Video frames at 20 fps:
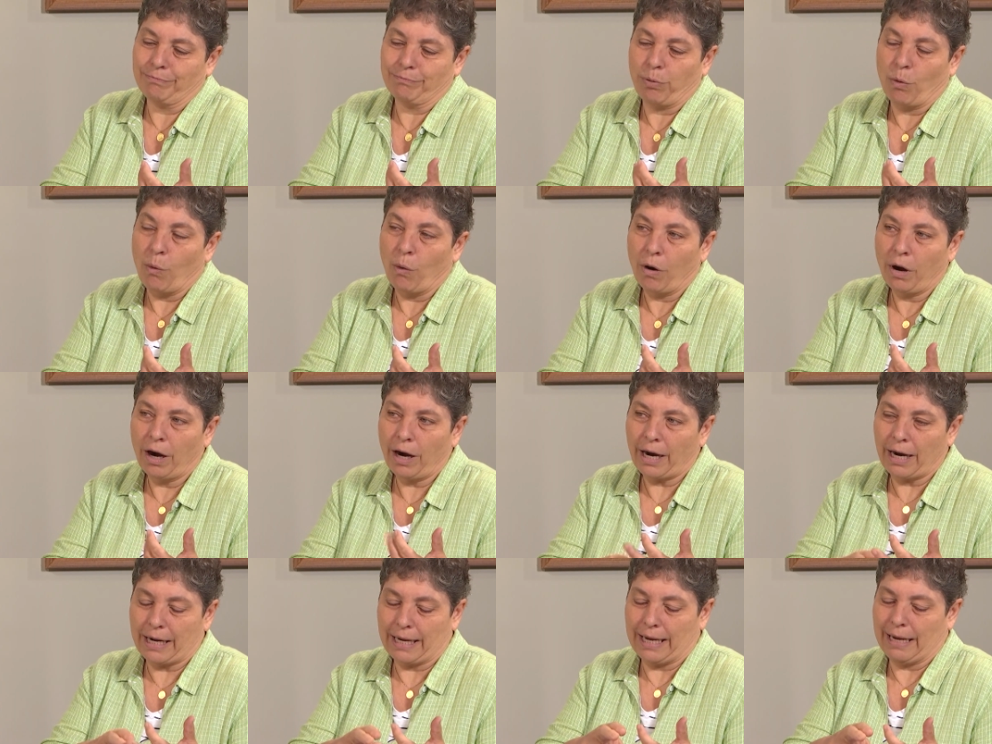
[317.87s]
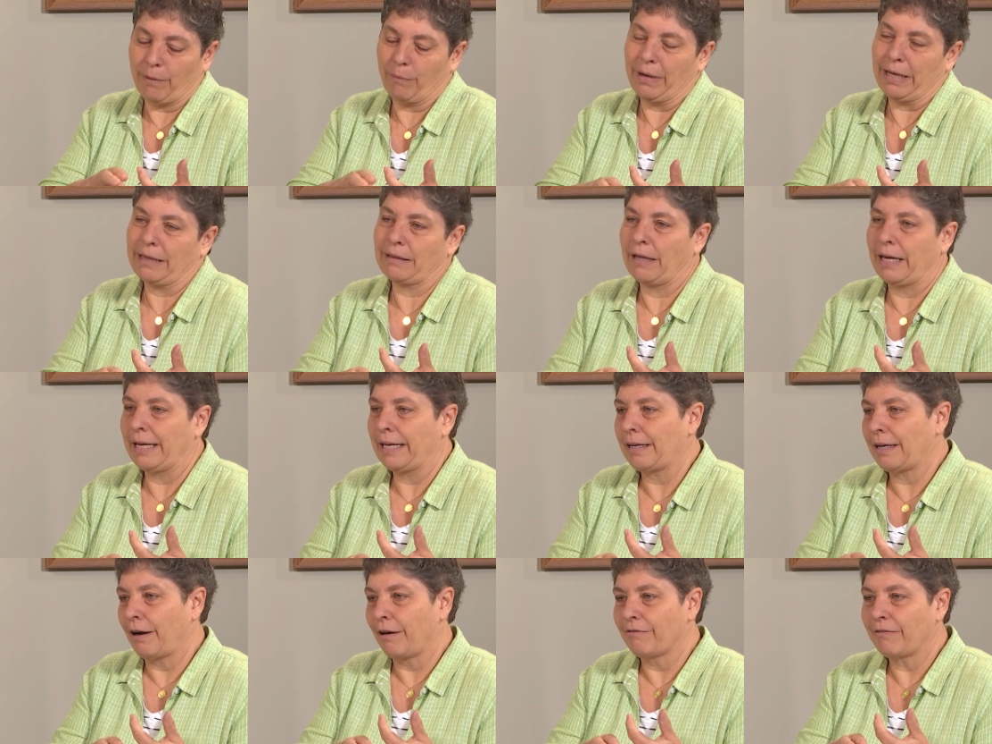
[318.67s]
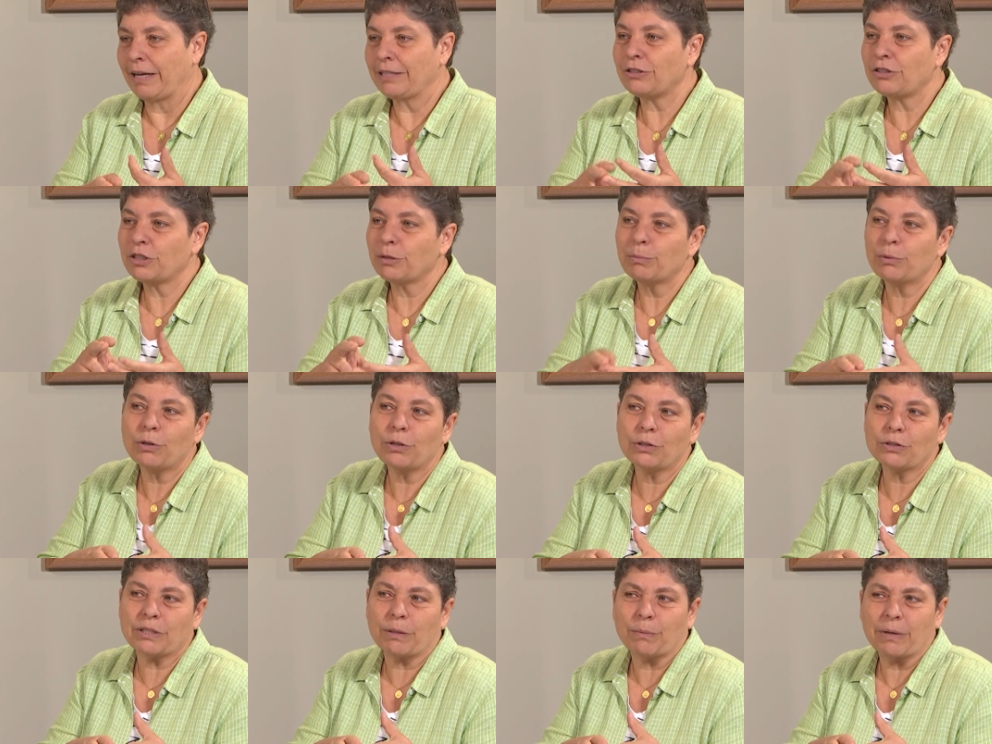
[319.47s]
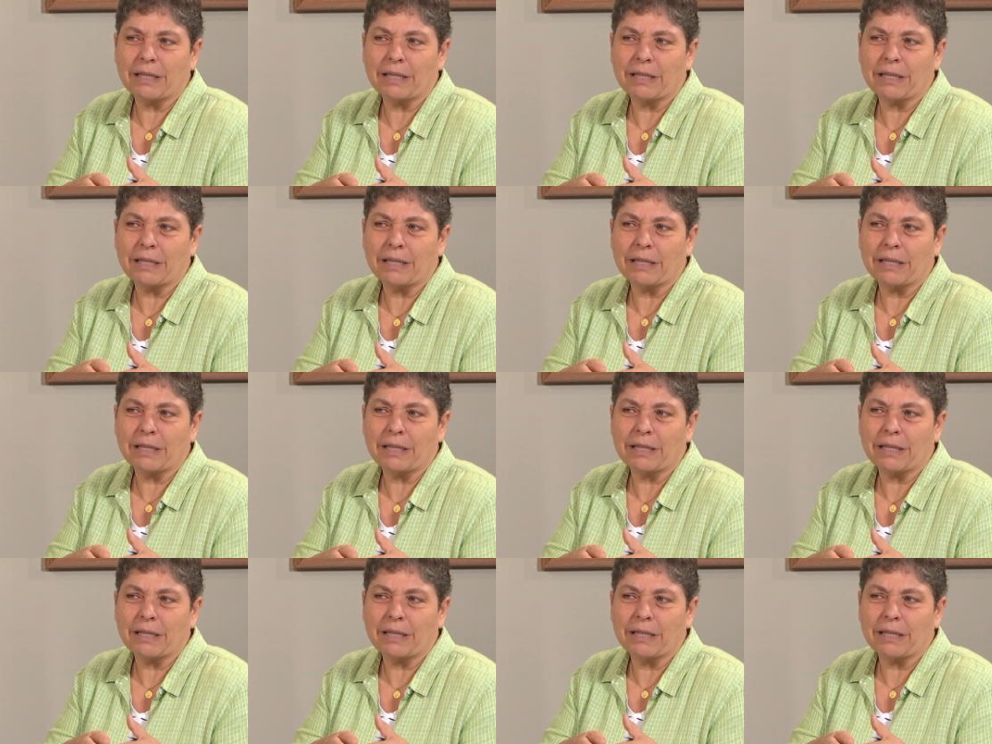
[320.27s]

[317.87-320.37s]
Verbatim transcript: pork and we like our vegetables and